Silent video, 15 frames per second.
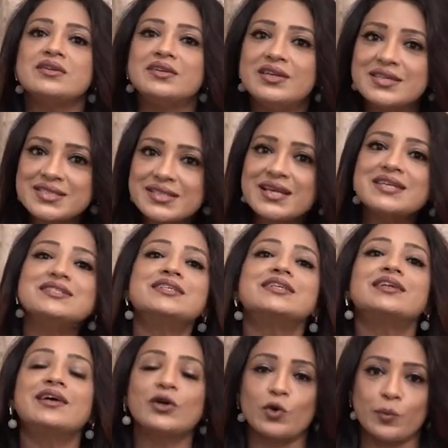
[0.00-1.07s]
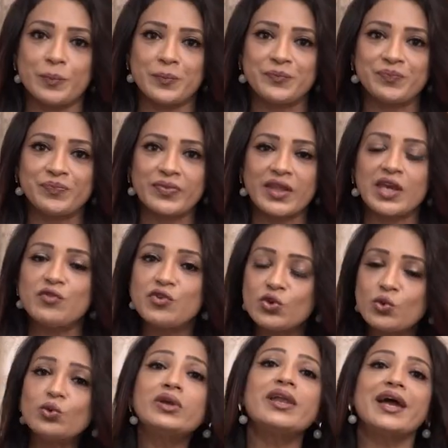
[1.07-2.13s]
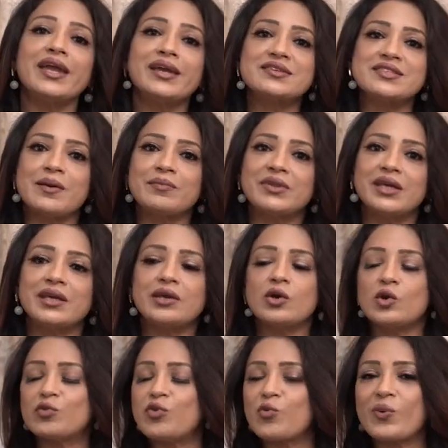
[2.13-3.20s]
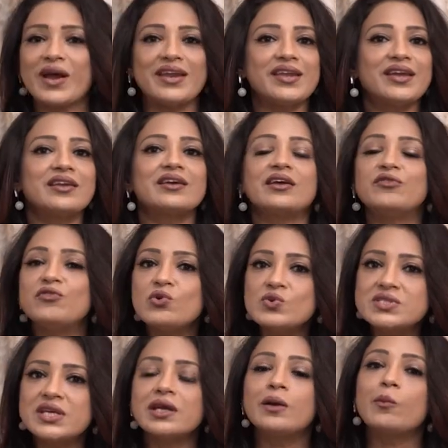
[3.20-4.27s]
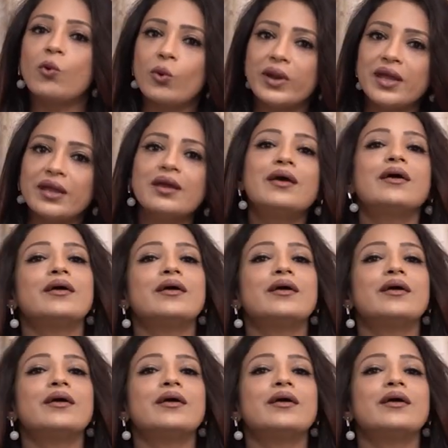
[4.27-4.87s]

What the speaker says: Discuss it in a group. If you don't like something or if you're finding it confusing, boring,